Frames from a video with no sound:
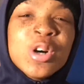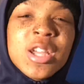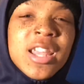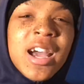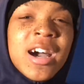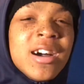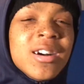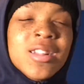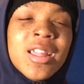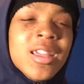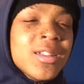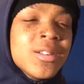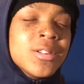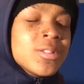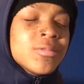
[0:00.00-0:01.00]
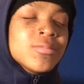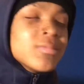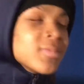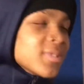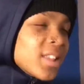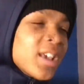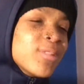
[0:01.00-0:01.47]
y'all, like,
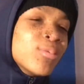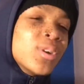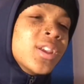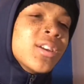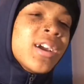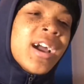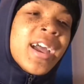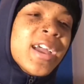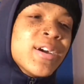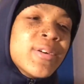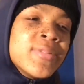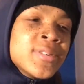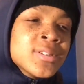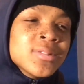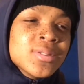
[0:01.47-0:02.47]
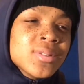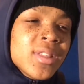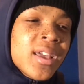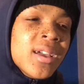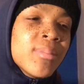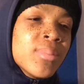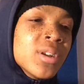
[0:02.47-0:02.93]
that weird. I hate when folks do
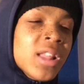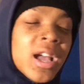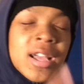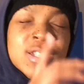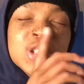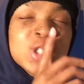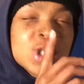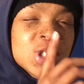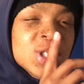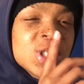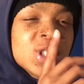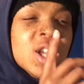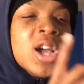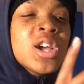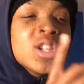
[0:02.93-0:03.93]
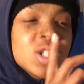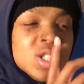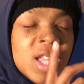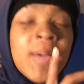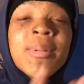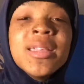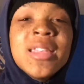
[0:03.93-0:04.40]
that, but like, shh. They
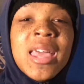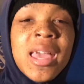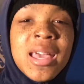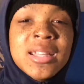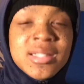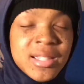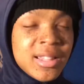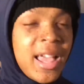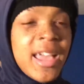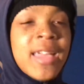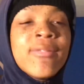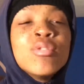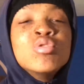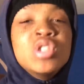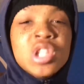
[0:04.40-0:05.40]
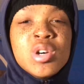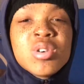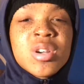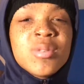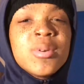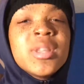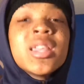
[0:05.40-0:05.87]
be dead, like, if you joking
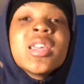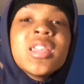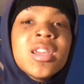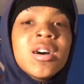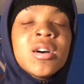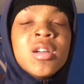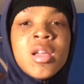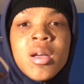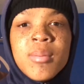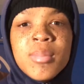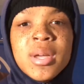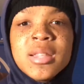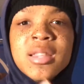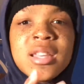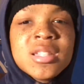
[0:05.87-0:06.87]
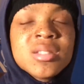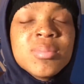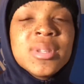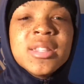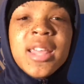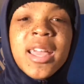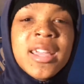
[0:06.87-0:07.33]
with it, y'all, but niggas be
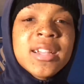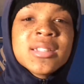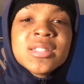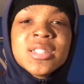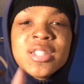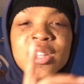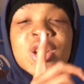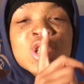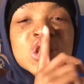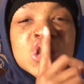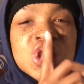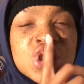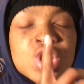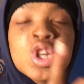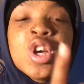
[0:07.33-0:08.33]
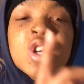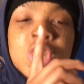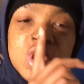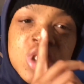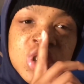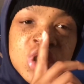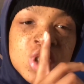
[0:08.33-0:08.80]
dead serious, shh,
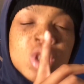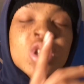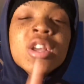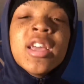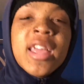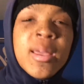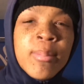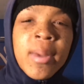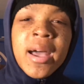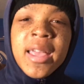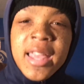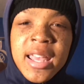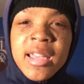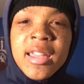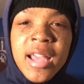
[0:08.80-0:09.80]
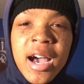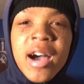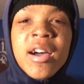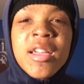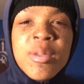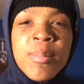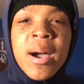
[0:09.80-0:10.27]
shh. He might hear y'all,
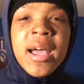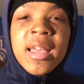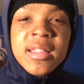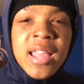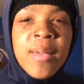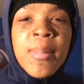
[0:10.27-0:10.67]
he might, they might